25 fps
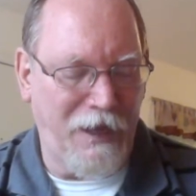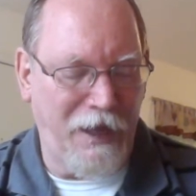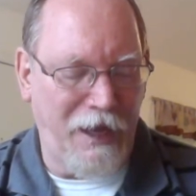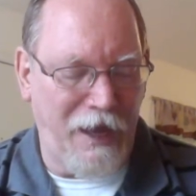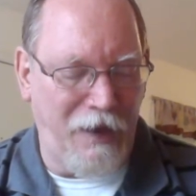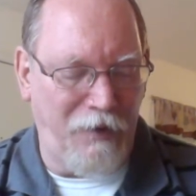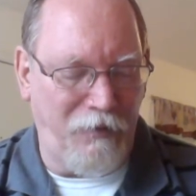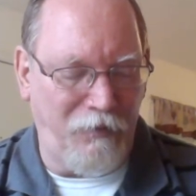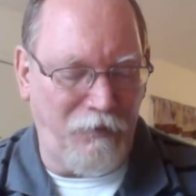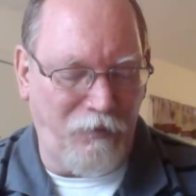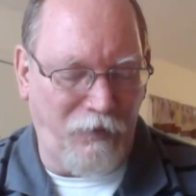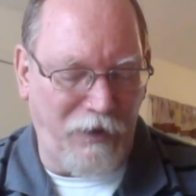
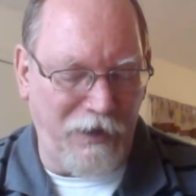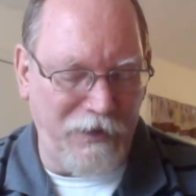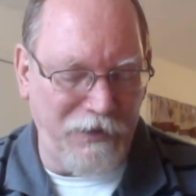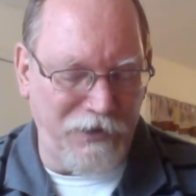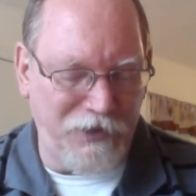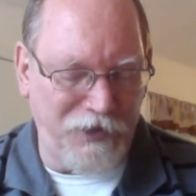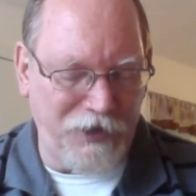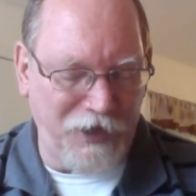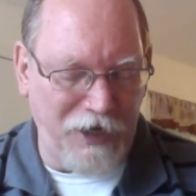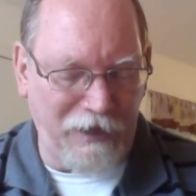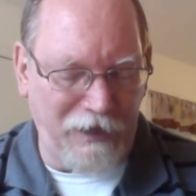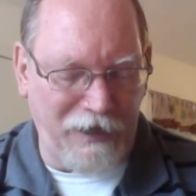And what
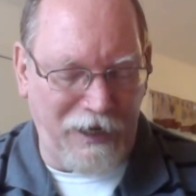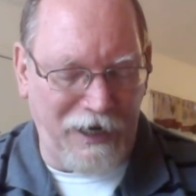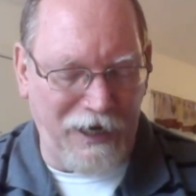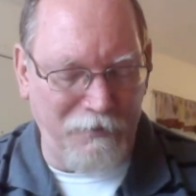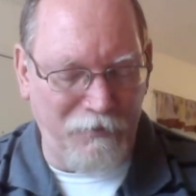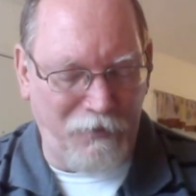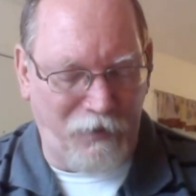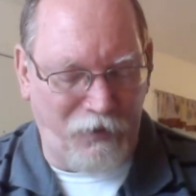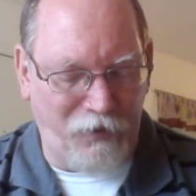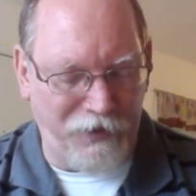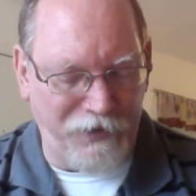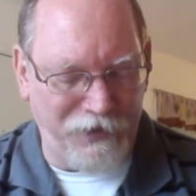shall I
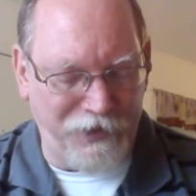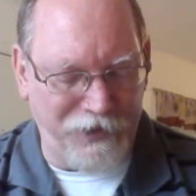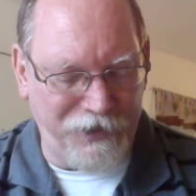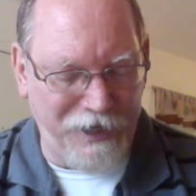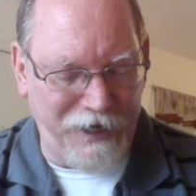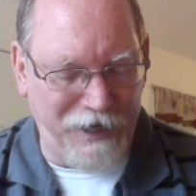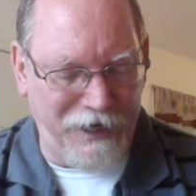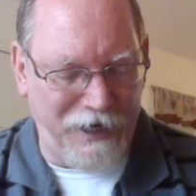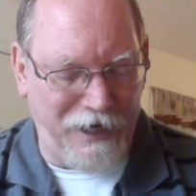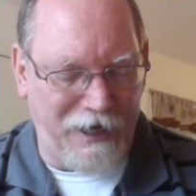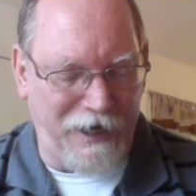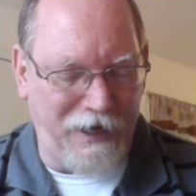more
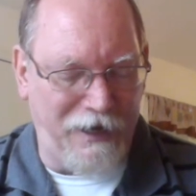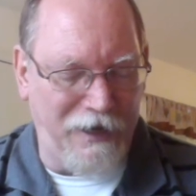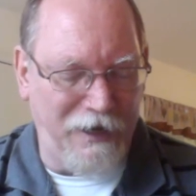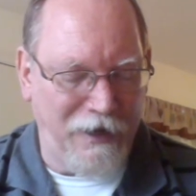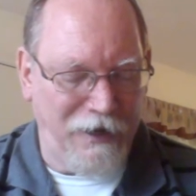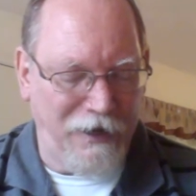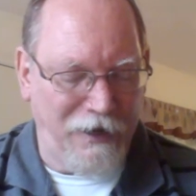say?